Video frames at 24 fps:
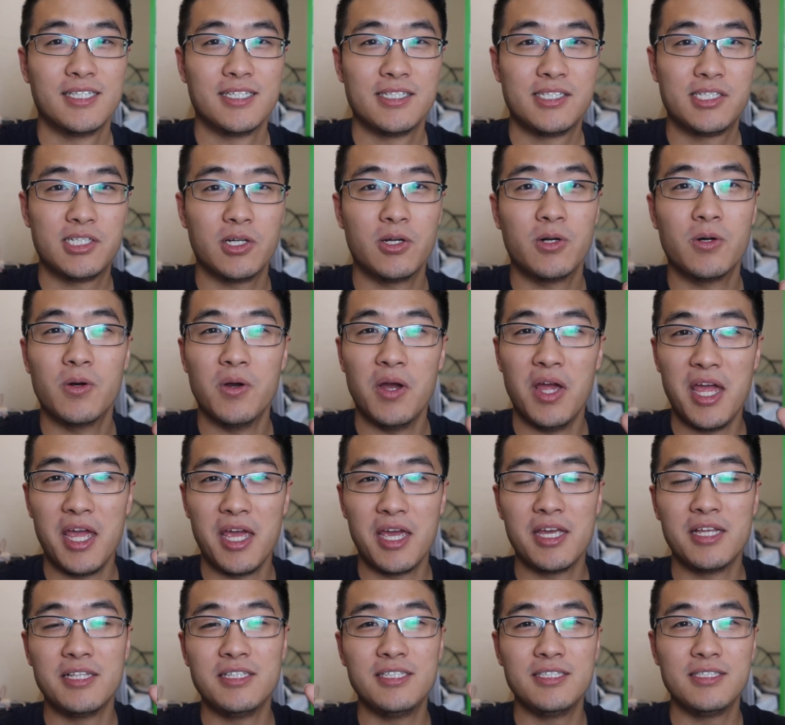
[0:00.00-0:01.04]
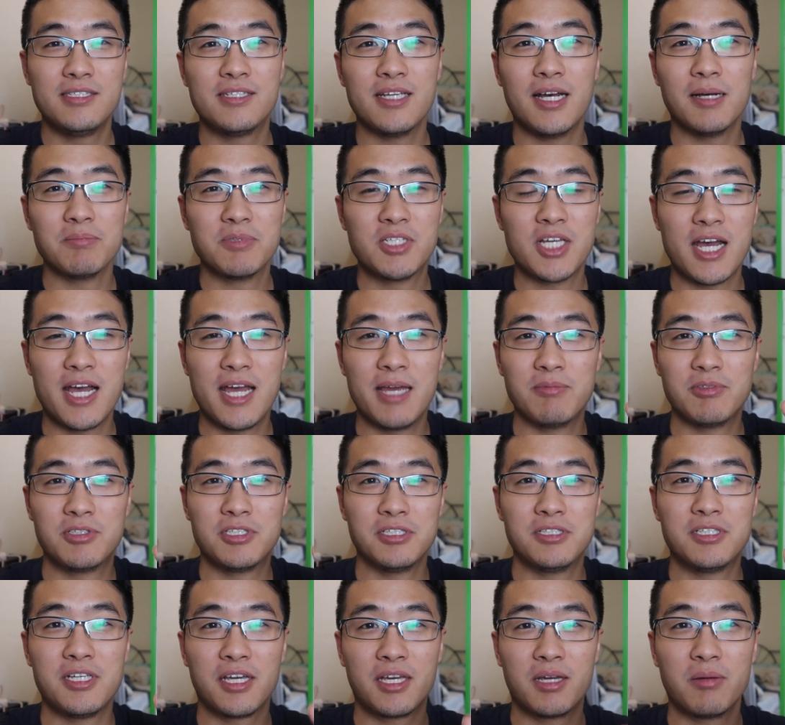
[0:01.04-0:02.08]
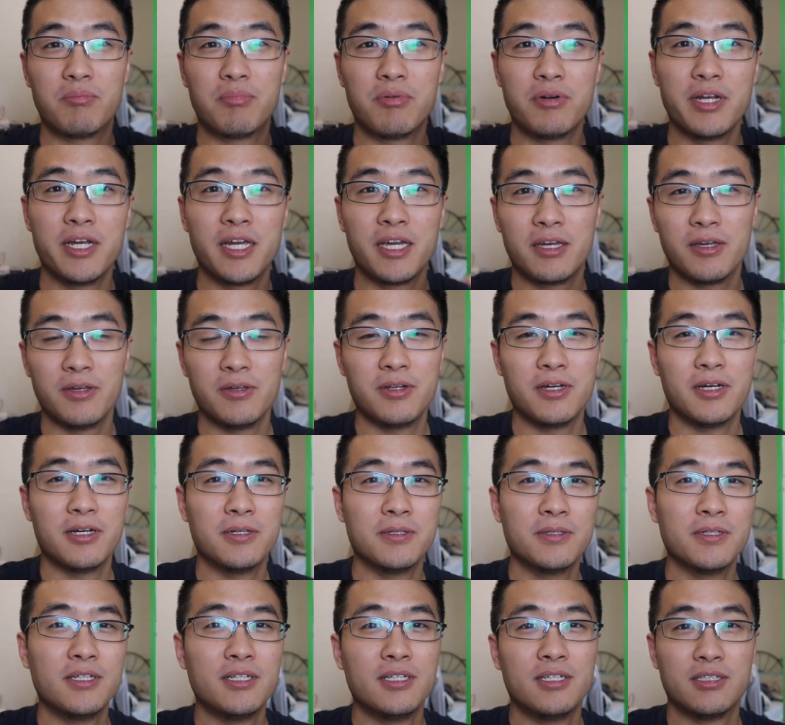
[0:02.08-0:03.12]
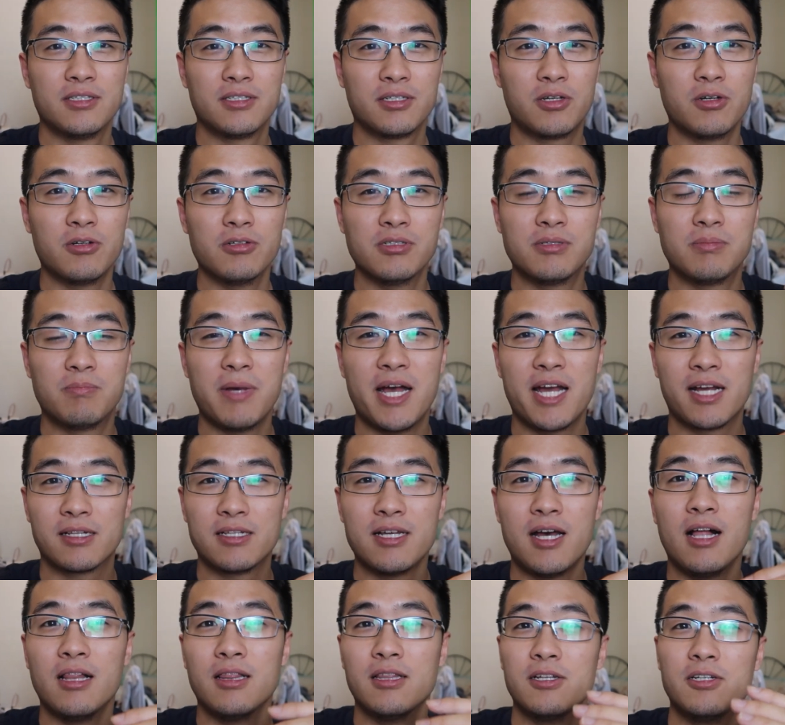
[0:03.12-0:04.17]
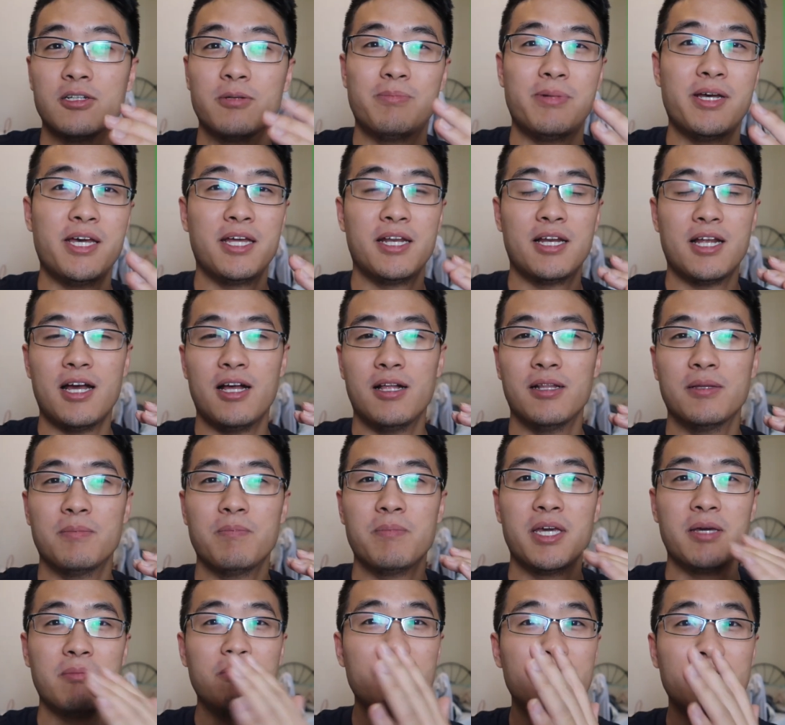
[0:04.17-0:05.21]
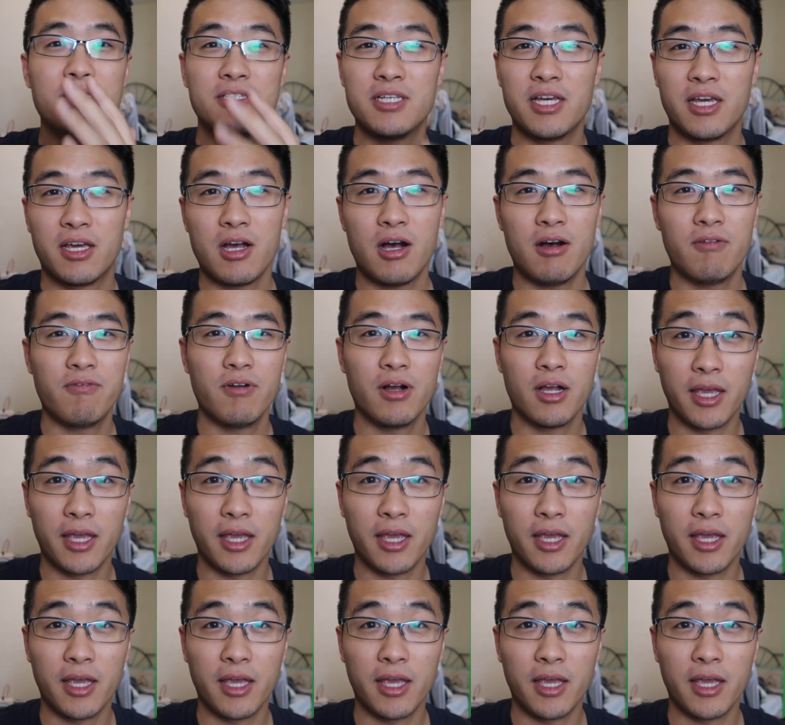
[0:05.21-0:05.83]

So it needs some time to take a break, you know. It goes back down a little bit and maybe take off